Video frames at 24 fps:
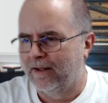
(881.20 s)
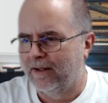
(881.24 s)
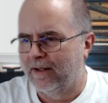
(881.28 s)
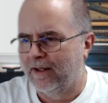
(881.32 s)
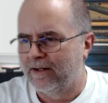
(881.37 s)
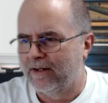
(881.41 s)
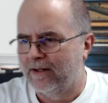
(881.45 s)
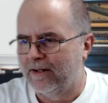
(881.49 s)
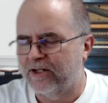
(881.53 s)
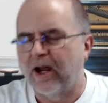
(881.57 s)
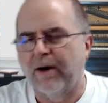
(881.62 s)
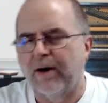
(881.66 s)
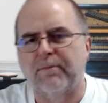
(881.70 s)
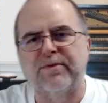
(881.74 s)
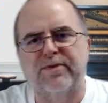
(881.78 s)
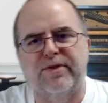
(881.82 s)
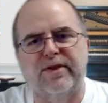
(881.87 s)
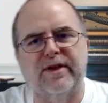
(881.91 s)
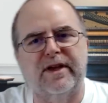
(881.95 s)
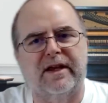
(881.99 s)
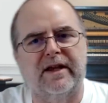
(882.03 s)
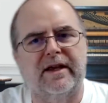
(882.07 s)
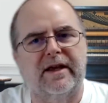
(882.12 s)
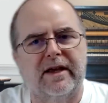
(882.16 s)

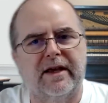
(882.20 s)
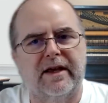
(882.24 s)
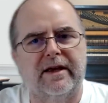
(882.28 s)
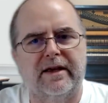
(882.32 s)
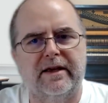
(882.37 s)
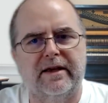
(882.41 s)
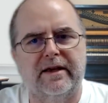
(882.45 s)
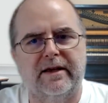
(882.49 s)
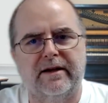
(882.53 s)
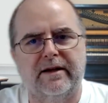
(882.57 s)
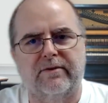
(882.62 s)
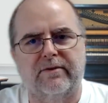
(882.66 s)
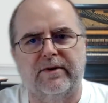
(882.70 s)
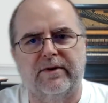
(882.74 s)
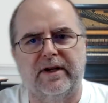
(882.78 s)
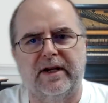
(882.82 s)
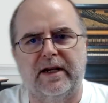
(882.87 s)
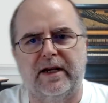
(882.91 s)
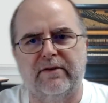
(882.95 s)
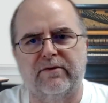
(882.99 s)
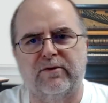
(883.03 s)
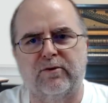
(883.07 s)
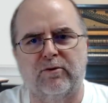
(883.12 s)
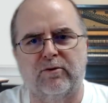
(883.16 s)
something
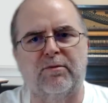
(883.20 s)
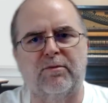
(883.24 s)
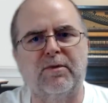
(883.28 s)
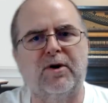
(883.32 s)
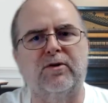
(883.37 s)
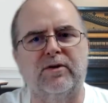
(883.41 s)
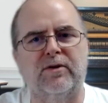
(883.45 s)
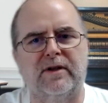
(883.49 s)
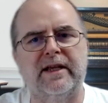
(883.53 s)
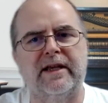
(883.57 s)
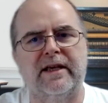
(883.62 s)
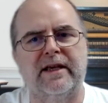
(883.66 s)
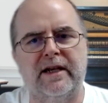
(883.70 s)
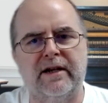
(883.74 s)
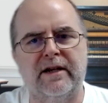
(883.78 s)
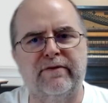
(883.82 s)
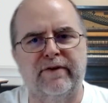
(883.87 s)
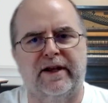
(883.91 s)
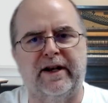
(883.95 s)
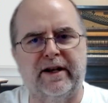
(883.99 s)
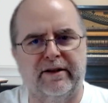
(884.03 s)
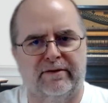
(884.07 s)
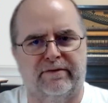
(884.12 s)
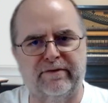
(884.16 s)
even remotely
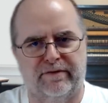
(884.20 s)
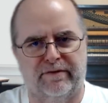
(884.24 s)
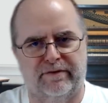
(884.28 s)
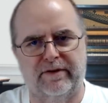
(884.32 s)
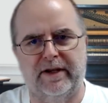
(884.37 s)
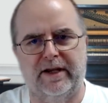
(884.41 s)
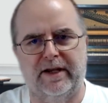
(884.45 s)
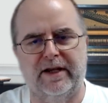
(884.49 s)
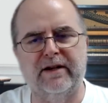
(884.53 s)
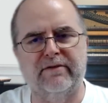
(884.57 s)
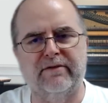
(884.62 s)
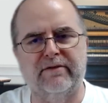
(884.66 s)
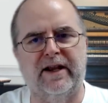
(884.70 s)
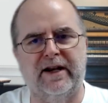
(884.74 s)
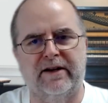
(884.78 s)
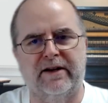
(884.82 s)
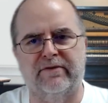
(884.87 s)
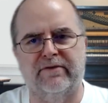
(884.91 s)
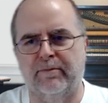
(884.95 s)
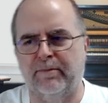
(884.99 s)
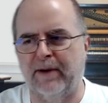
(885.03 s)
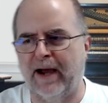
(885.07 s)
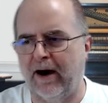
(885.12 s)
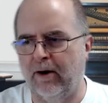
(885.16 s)
innovative
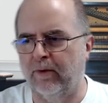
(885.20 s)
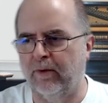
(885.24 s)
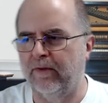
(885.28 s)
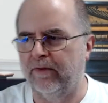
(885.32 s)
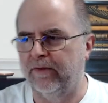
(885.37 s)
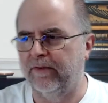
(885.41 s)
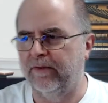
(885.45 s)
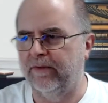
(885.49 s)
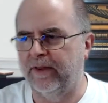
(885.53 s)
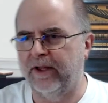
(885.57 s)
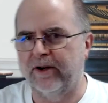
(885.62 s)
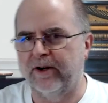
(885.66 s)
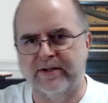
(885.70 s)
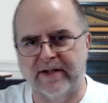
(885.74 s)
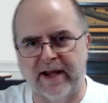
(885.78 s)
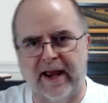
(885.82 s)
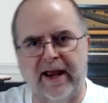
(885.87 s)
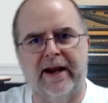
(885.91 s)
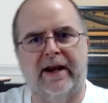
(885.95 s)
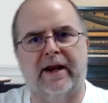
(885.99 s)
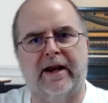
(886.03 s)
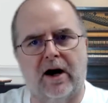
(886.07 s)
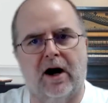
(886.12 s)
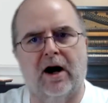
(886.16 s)
about their
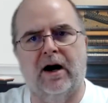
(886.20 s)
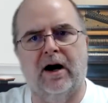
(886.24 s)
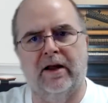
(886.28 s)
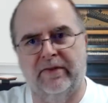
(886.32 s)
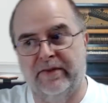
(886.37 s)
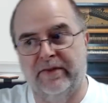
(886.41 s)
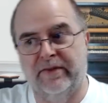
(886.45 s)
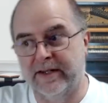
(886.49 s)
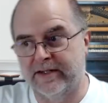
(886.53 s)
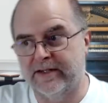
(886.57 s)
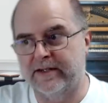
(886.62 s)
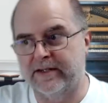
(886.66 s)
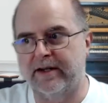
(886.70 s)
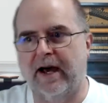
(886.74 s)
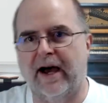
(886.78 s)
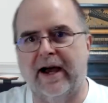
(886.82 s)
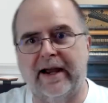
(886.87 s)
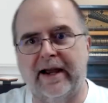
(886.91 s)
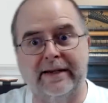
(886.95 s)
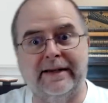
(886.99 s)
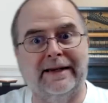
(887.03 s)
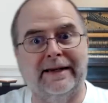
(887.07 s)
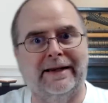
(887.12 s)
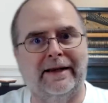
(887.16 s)
take on this
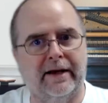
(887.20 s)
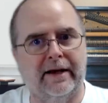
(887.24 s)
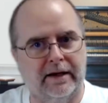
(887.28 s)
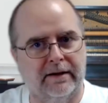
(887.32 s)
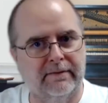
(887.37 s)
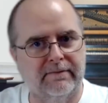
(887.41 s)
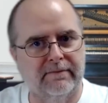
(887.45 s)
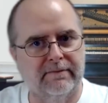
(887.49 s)
idea,